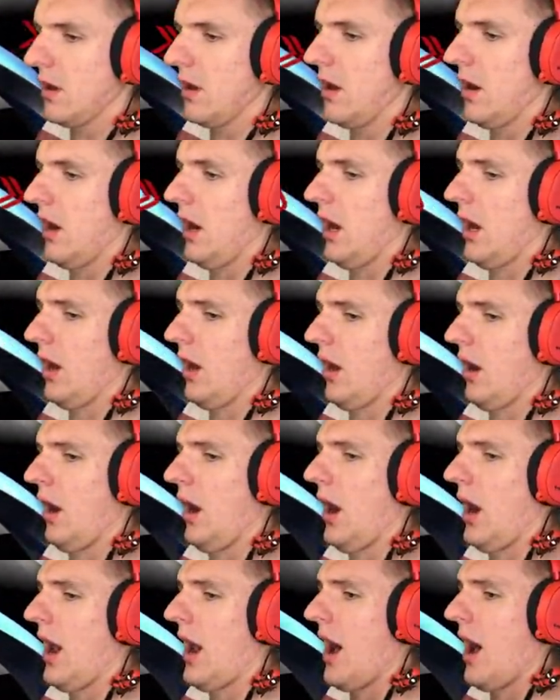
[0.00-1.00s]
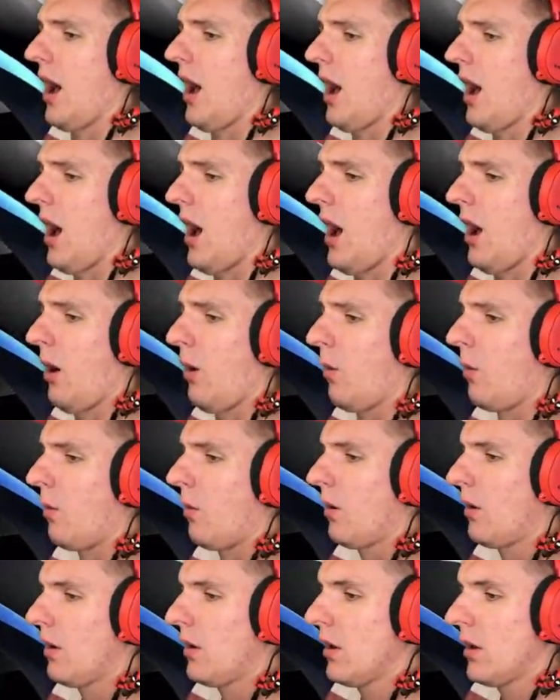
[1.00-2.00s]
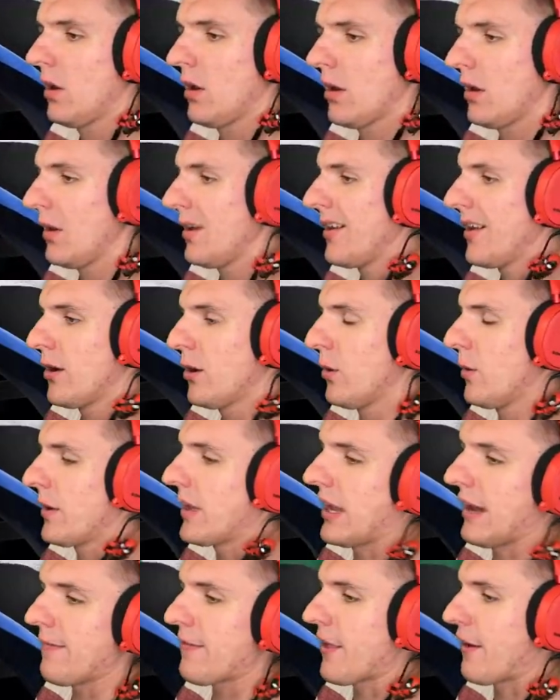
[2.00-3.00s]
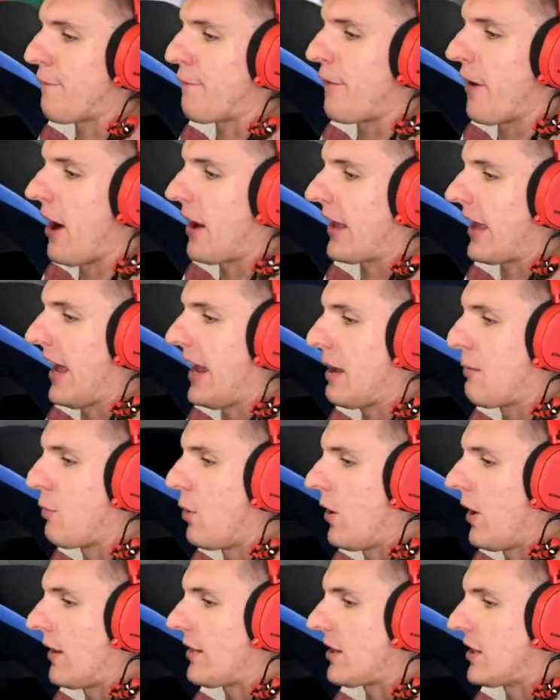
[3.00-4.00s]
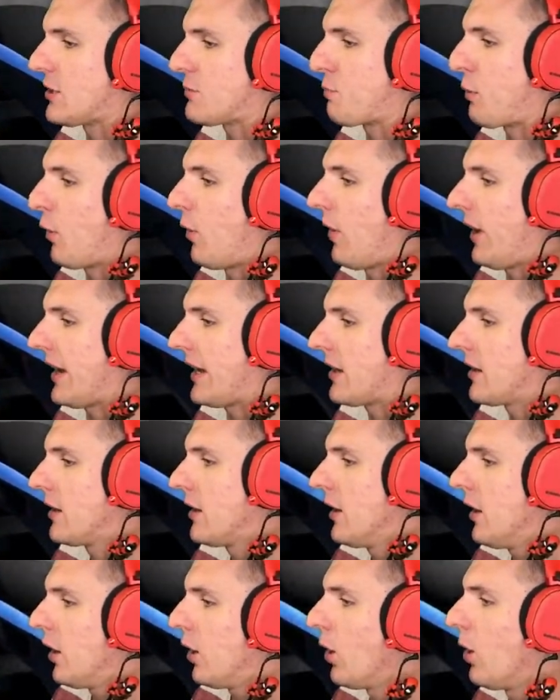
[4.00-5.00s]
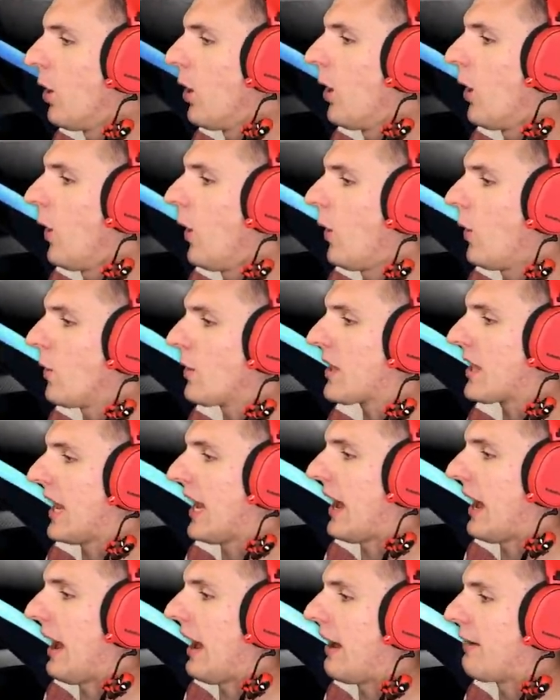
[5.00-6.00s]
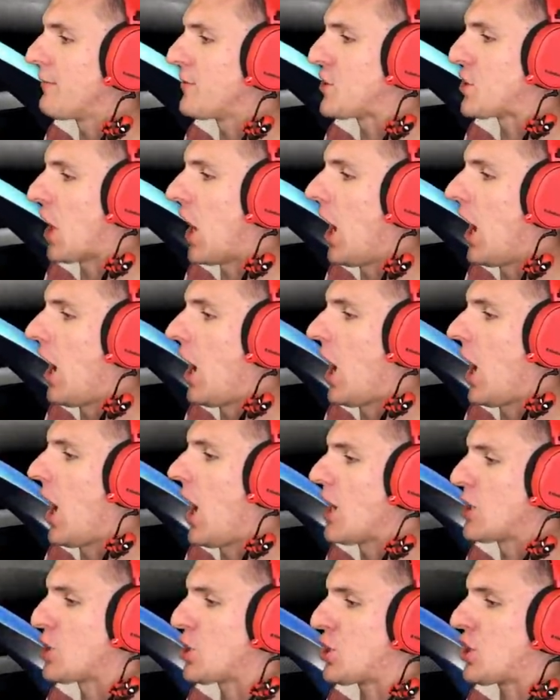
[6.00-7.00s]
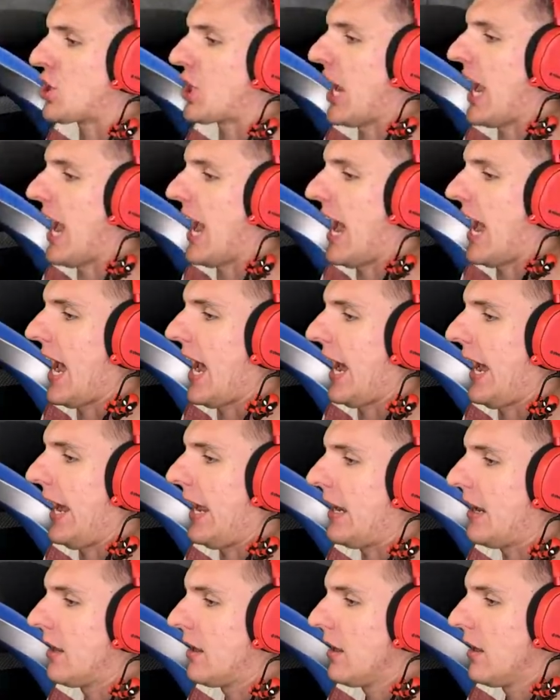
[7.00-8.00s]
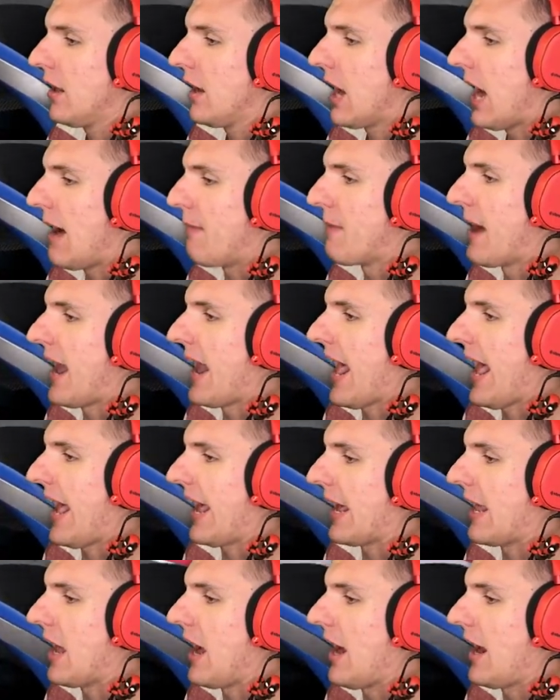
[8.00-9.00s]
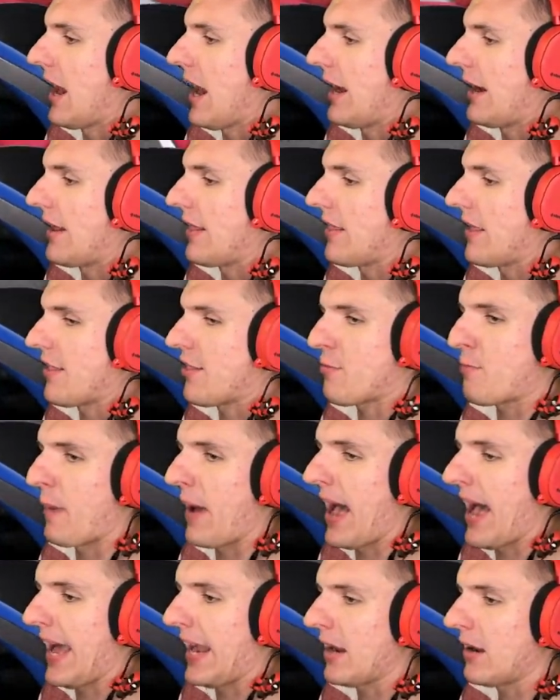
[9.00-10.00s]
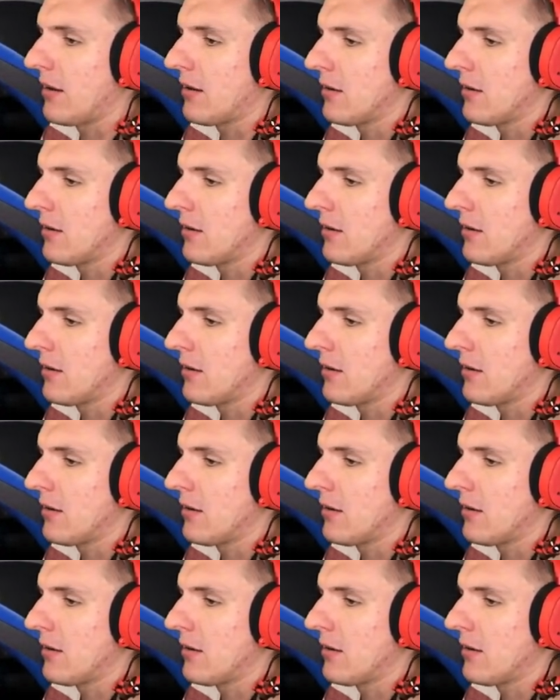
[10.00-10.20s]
Oh! Who gives a fuck anymore at this point? Who gives a shit? I'm not hanging on in any of this spot.